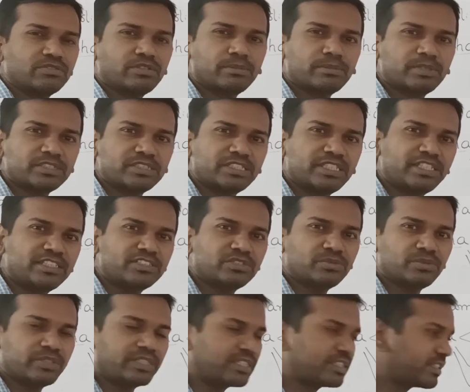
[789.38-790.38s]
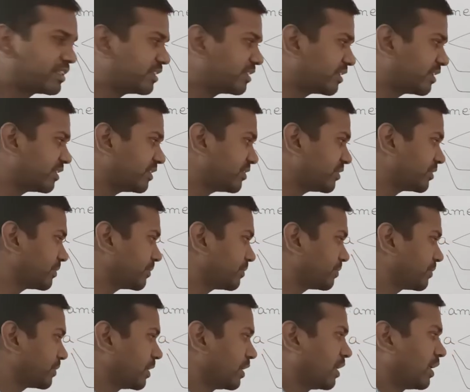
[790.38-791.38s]
from the states, union territories,
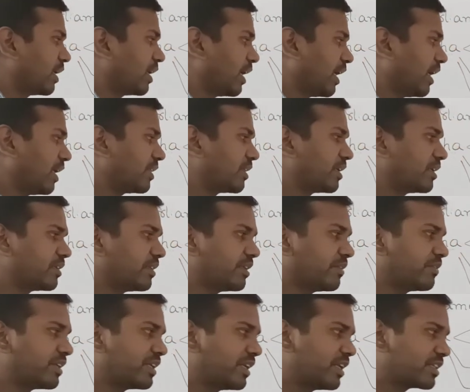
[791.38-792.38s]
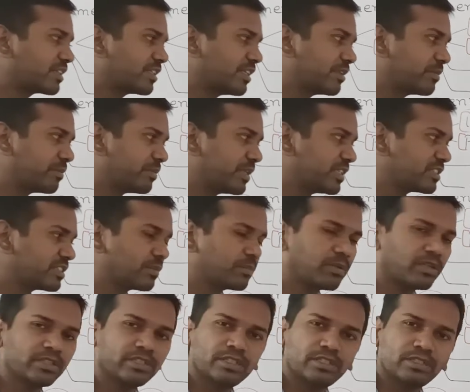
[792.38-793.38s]
and that they were elected based
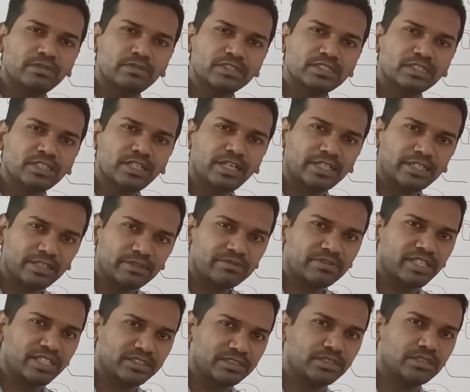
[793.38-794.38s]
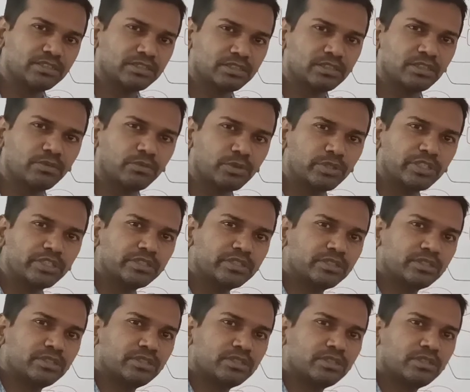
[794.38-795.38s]
upon the universal adult franchise. The
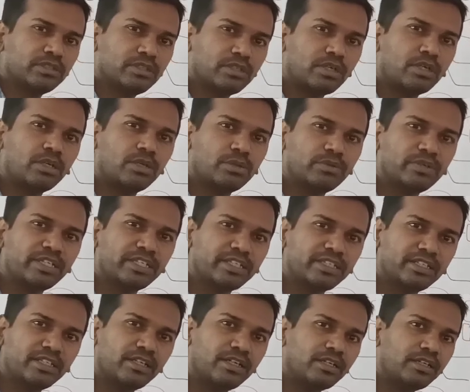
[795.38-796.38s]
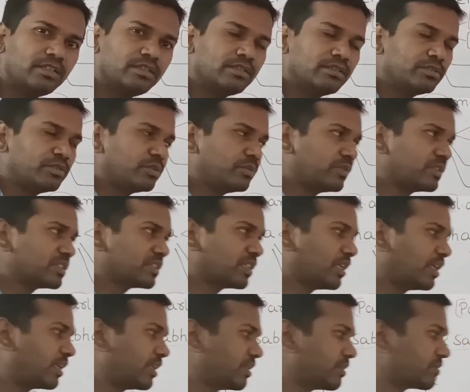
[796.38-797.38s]
voters all over India are
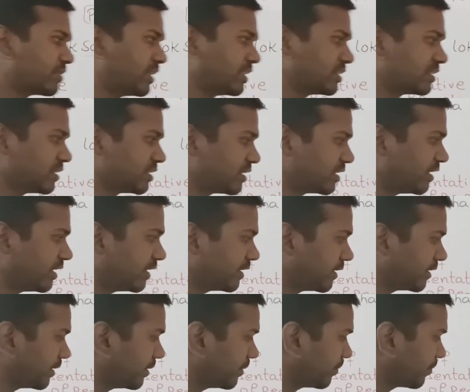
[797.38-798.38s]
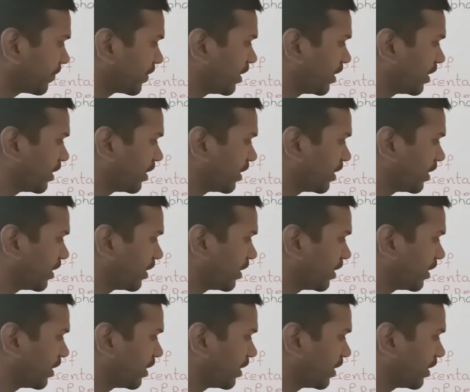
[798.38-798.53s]
universal adult franchise in India.